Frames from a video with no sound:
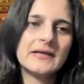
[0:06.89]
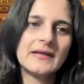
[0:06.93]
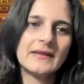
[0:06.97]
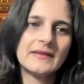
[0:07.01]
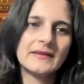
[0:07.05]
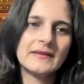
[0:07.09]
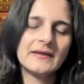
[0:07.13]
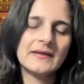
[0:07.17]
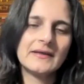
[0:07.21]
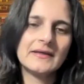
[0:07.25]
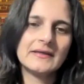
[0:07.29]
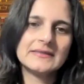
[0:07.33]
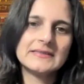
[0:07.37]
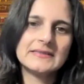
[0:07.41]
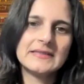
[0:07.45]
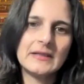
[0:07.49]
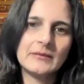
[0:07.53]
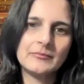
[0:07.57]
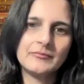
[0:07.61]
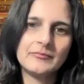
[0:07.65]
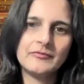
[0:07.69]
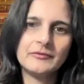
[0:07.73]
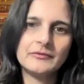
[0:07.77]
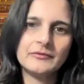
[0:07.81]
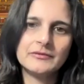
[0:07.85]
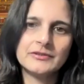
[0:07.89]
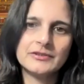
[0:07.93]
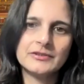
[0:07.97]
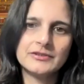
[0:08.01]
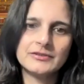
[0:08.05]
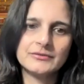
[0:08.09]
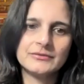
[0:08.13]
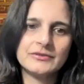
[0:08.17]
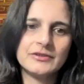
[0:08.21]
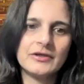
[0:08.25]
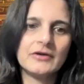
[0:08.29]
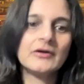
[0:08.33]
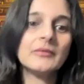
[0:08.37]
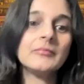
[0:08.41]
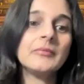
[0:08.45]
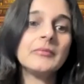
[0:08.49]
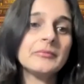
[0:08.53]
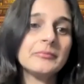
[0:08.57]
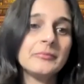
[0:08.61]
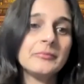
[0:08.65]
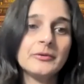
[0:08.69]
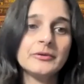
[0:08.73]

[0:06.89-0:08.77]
I think it's helpful to talk about